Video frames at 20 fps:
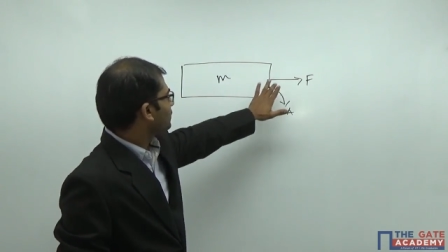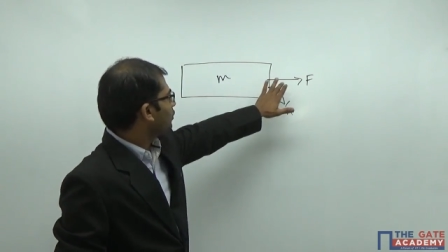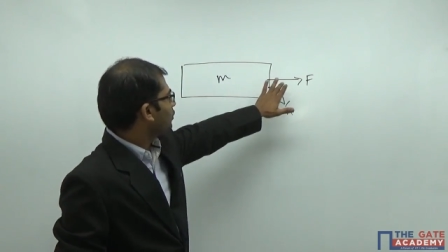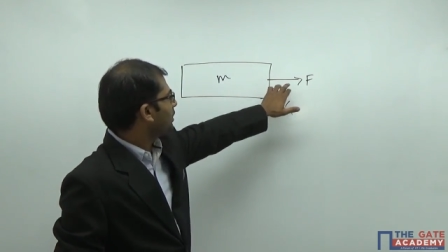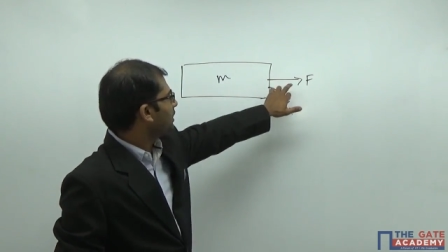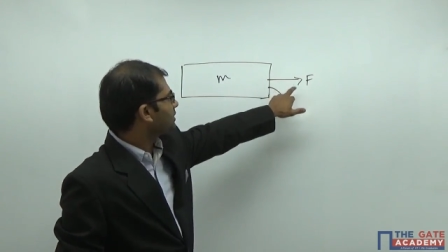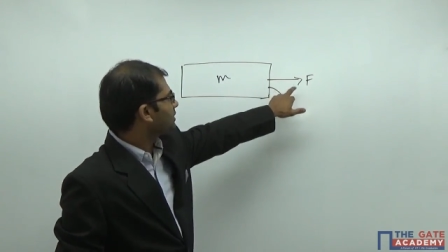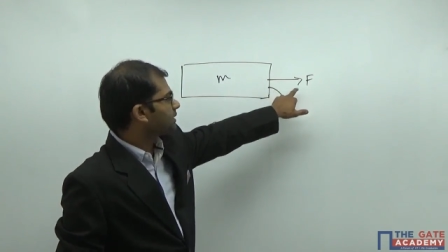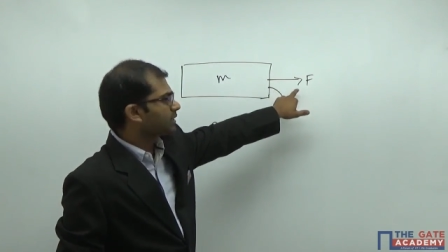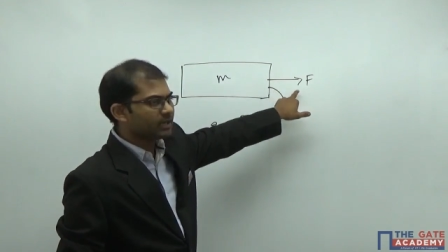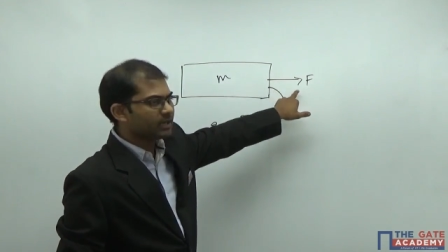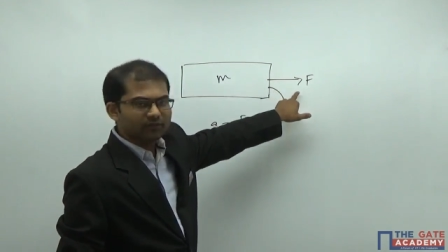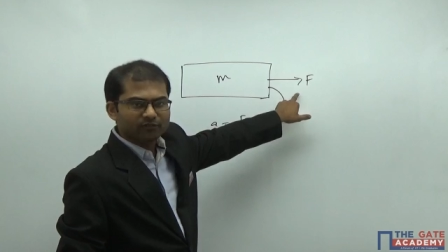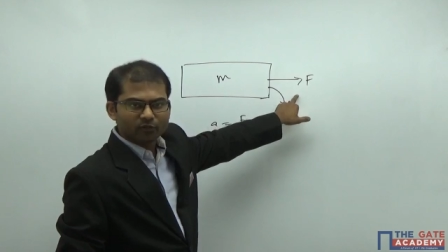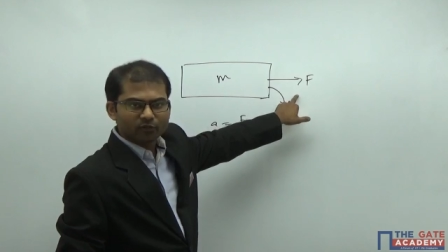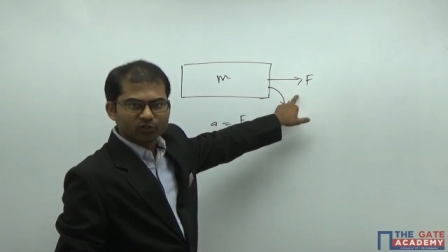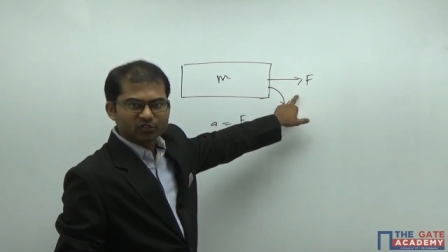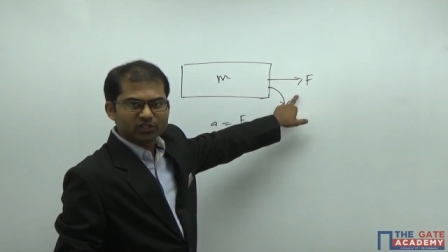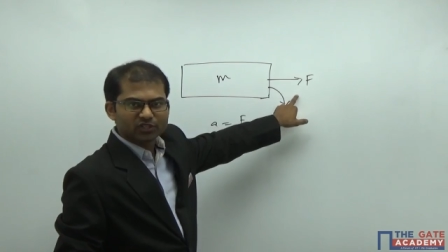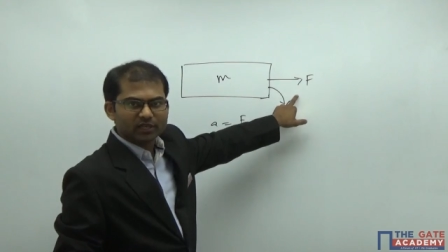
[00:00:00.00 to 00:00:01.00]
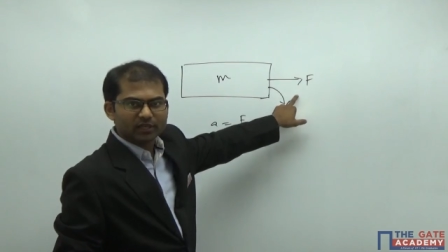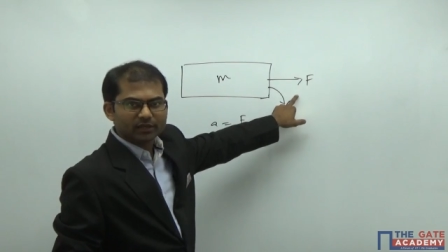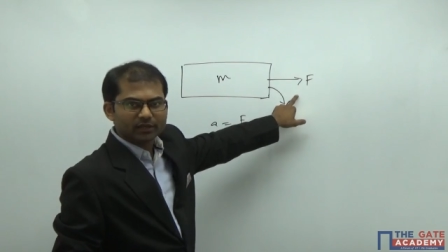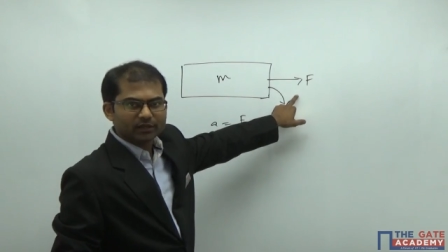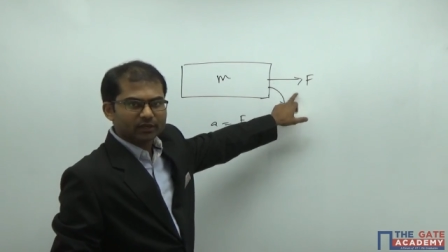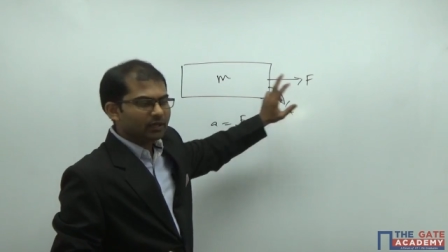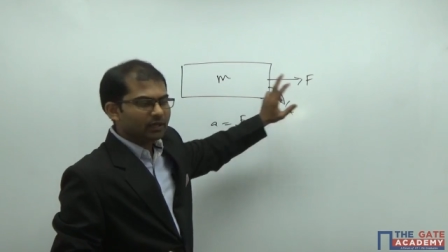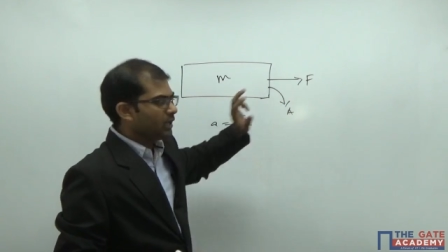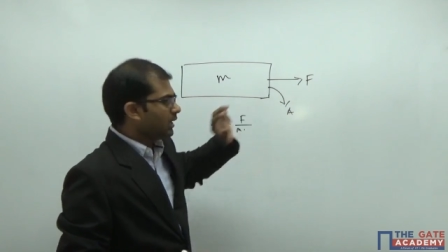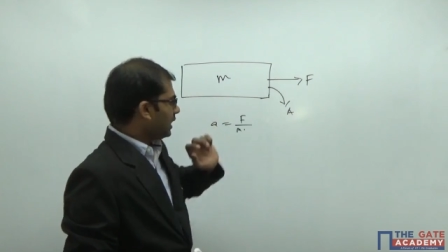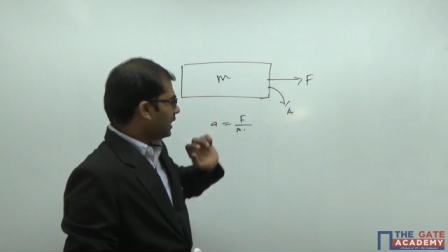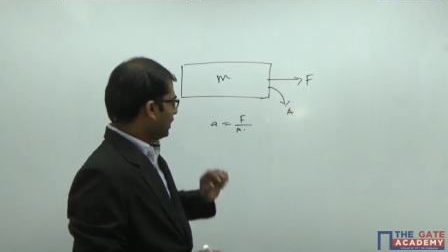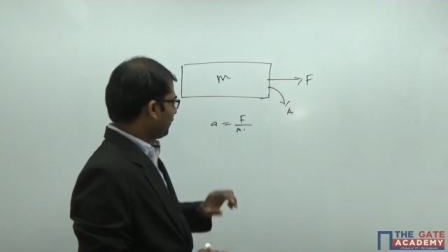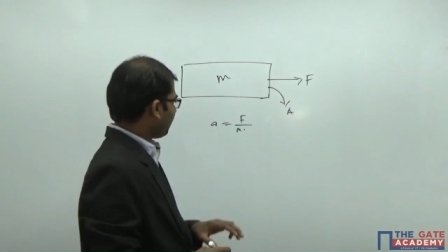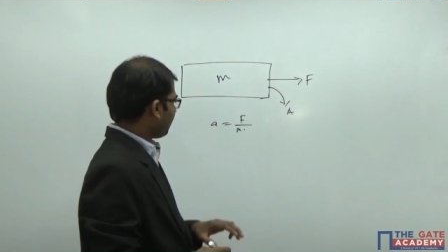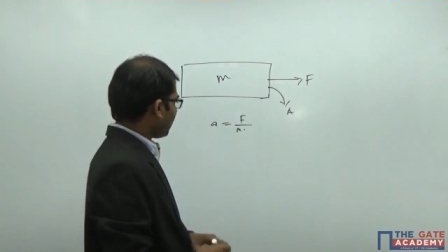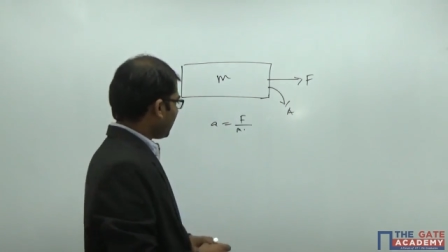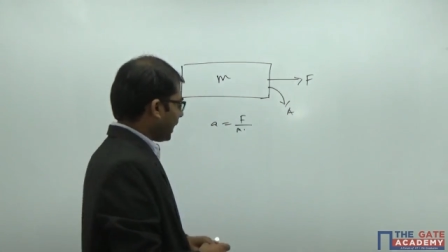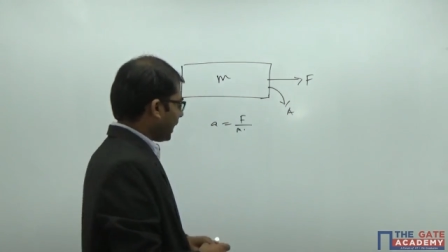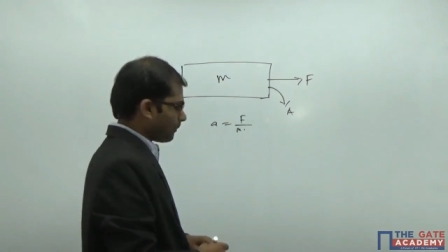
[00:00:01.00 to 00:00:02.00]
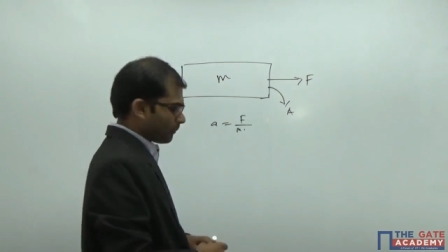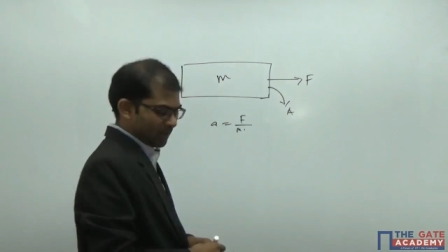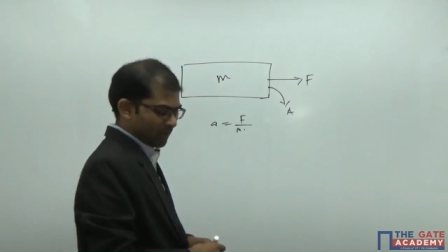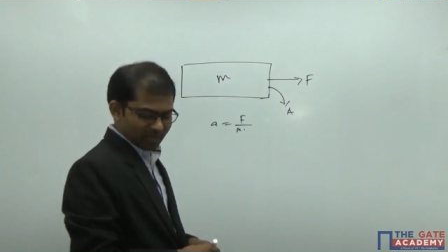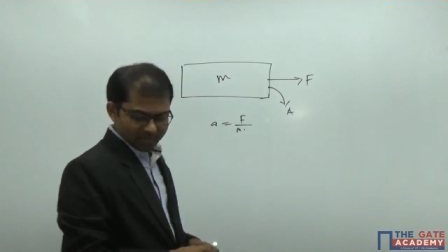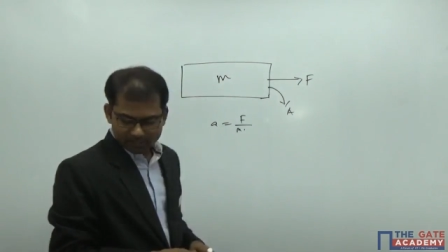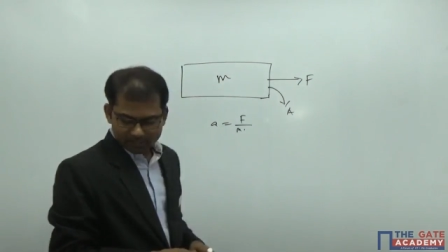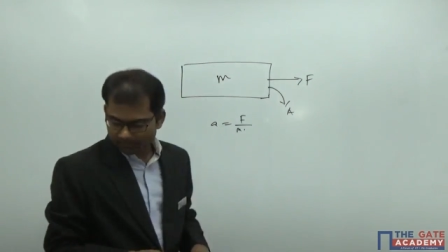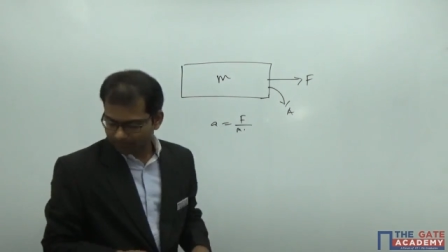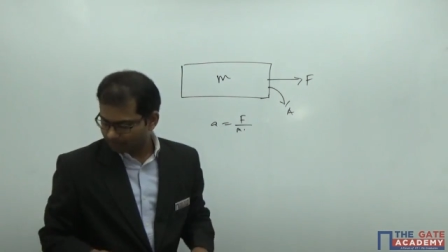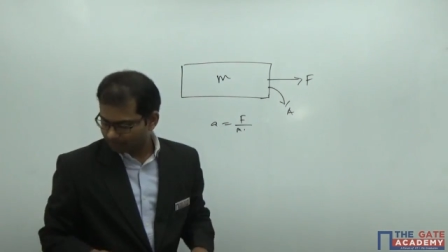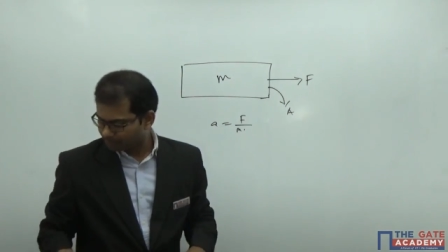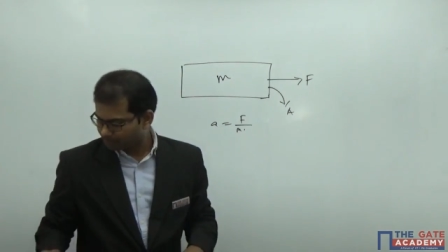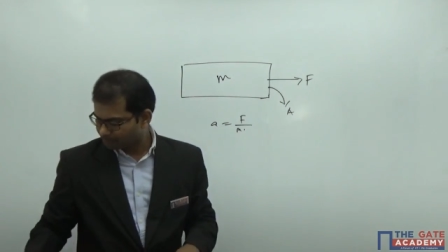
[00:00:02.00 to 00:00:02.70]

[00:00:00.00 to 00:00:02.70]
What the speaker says: only single force here, if I apply